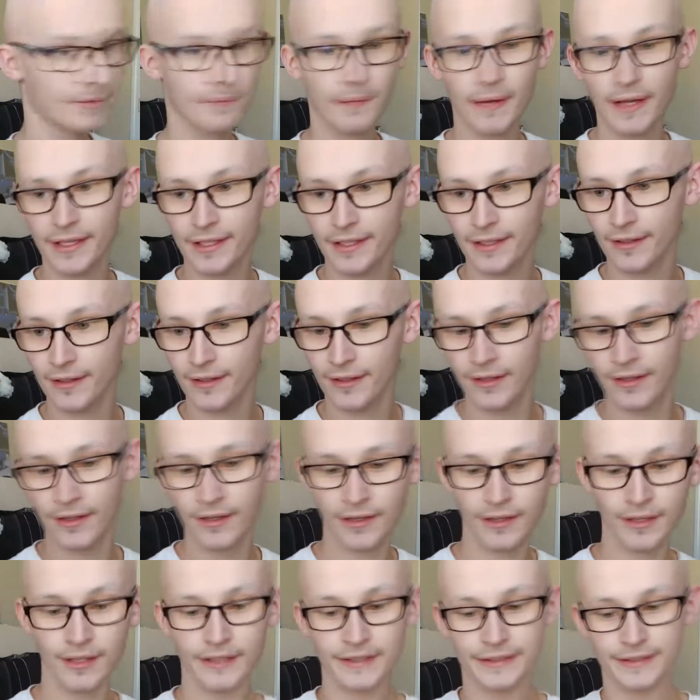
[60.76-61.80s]
back here.
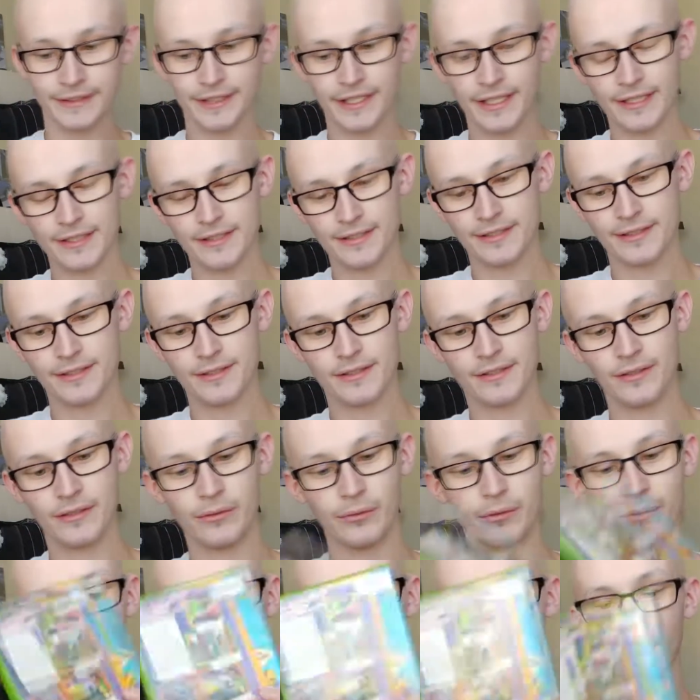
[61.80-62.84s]
Next,
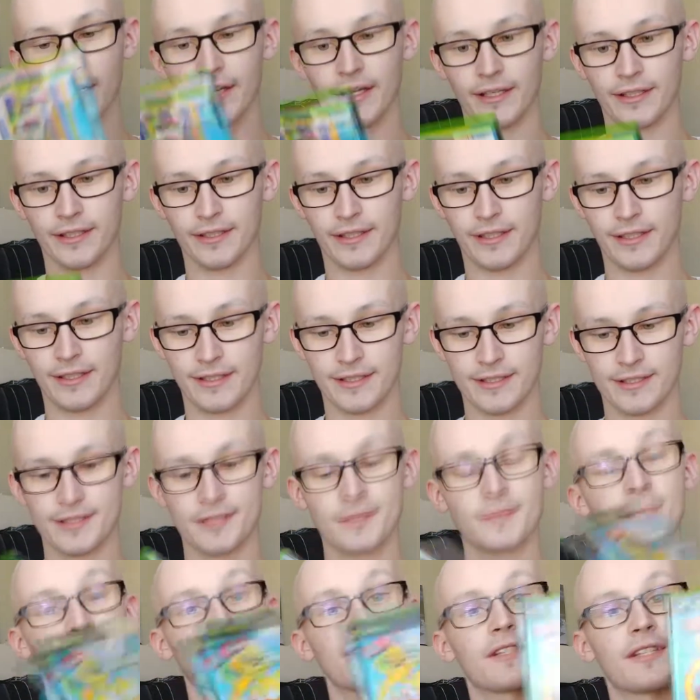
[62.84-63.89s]
we got
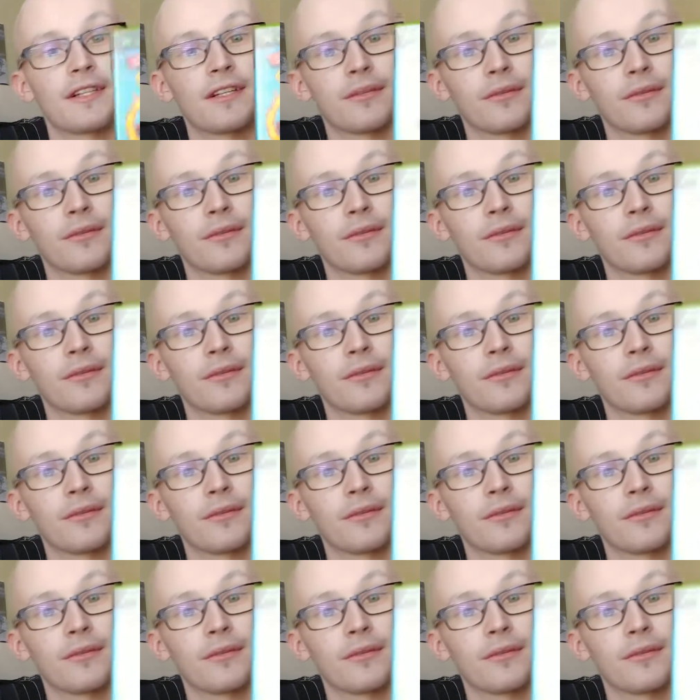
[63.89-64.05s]
Simpsons Hit